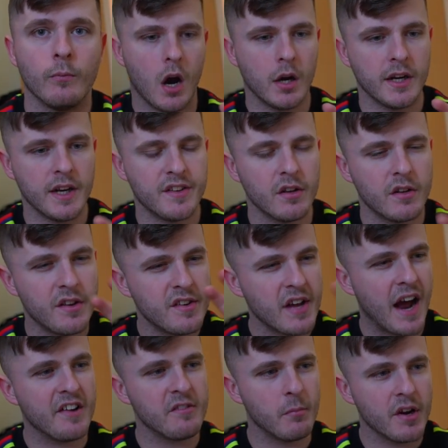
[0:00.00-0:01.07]
I need to
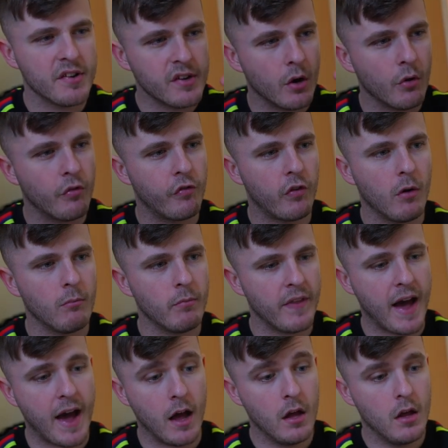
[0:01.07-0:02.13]
detach myself from
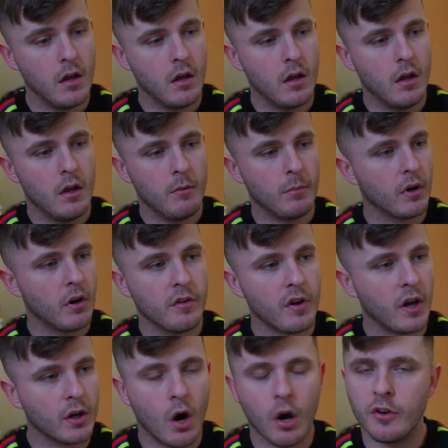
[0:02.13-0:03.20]
that because I
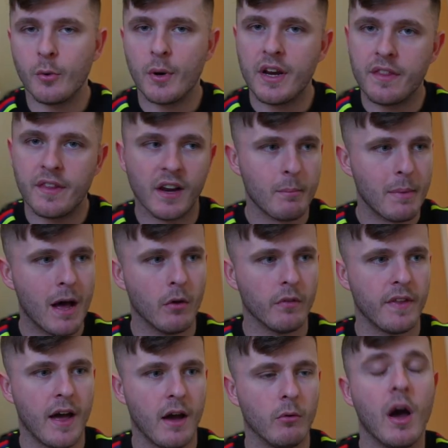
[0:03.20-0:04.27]
can't do anything about
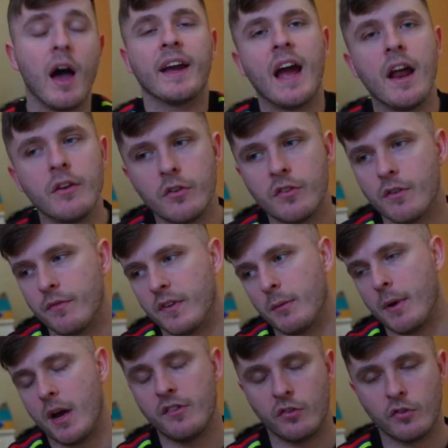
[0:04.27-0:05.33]
that. Well, I can do something
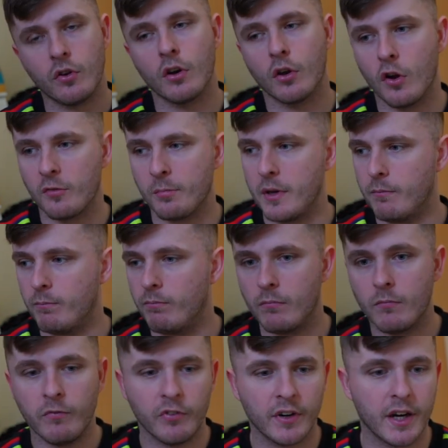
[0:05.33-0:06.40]
about it. It's just going to cost me
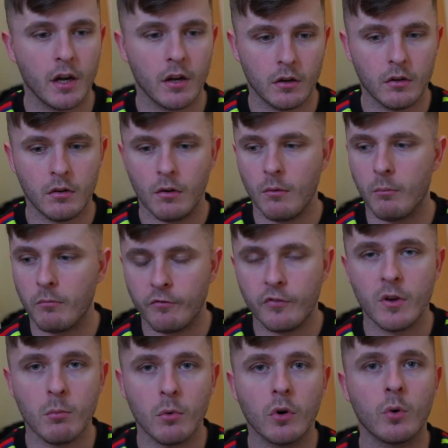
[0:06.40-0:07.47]
friggin' a
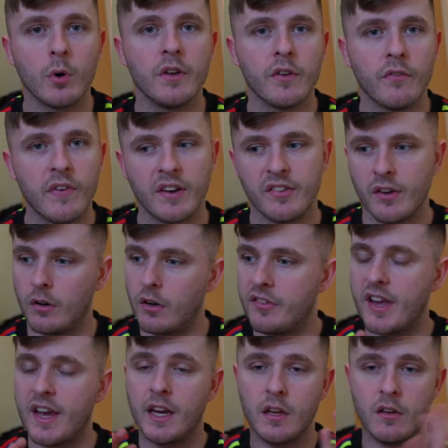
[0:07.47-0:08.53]
few more quid to fix it. I'm going to
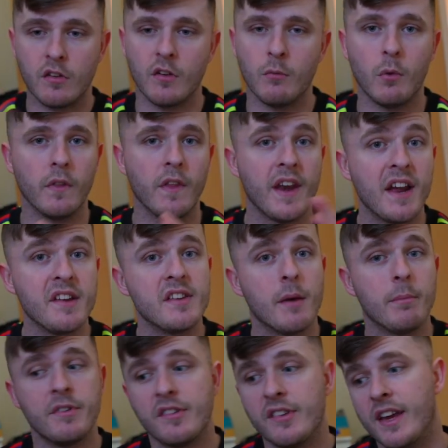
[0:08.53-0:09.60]
take it to someone. The next
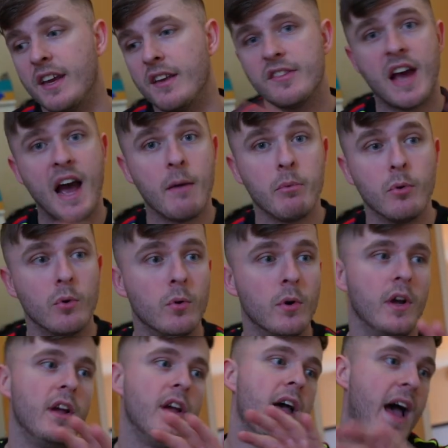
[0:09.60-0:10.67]
step is to take it to Apple.
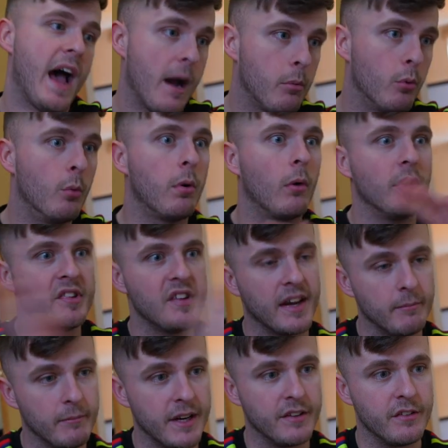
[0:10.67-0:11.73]
Apple will probably
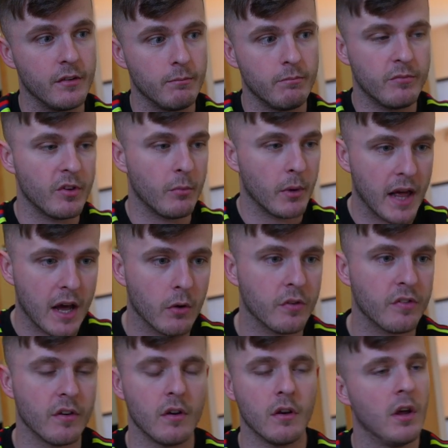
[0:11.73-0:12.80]
take me to someone
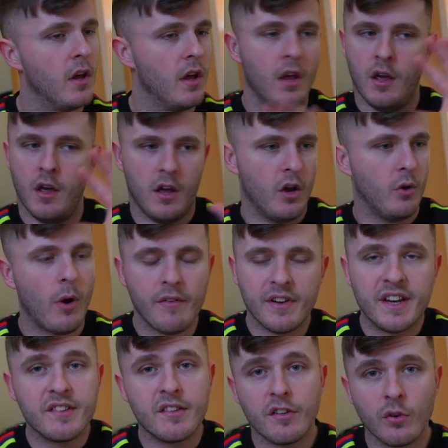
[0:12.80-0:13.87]
else and whoever
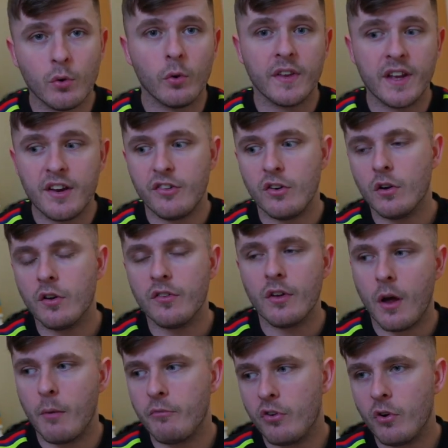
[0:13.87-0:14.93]
needs to sort the issue, because
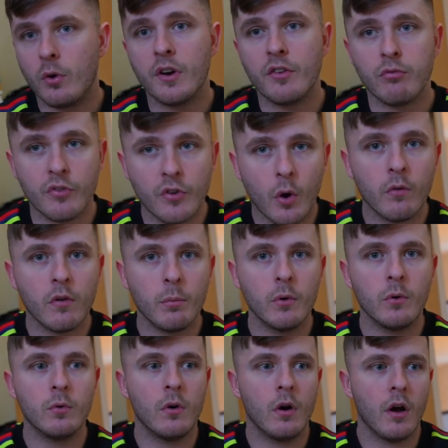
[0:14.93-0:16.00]
I'm sure it's
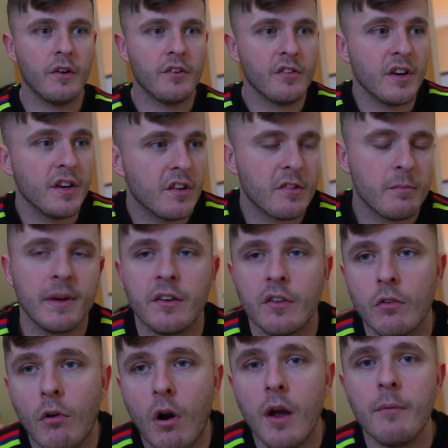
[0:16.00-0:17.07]
resolvable. I just need to speak to
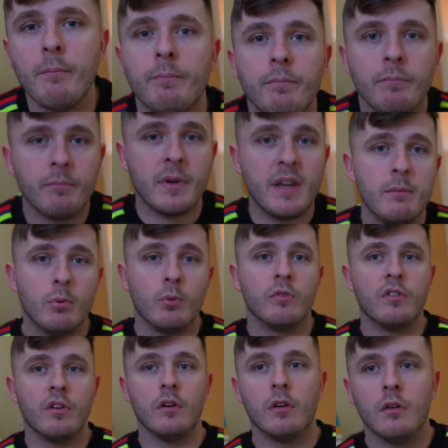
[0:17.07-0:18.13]
the right people
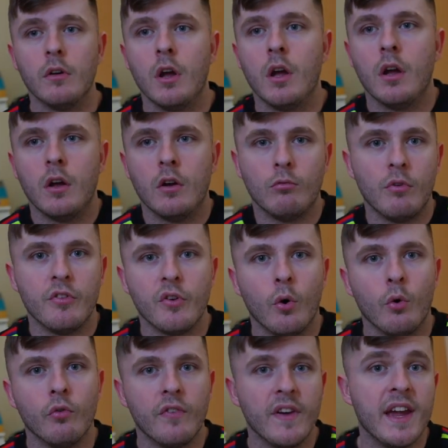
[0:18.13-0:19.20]
to
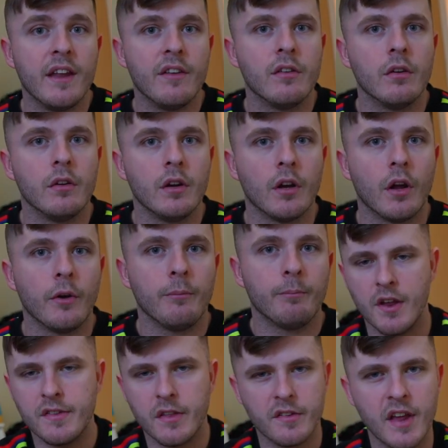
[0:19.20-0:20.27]
resolve it, you know?
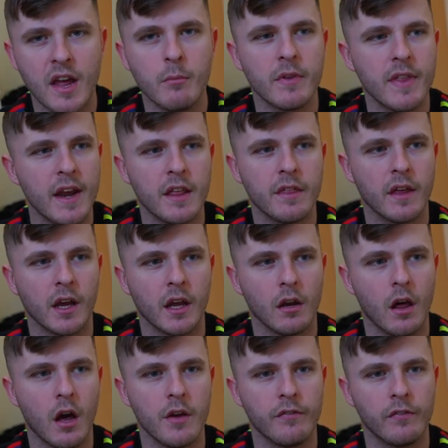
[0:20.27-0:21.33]
It's the same with anything in
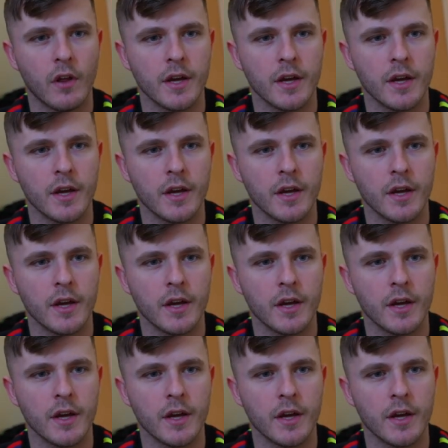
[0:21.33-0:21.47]
life.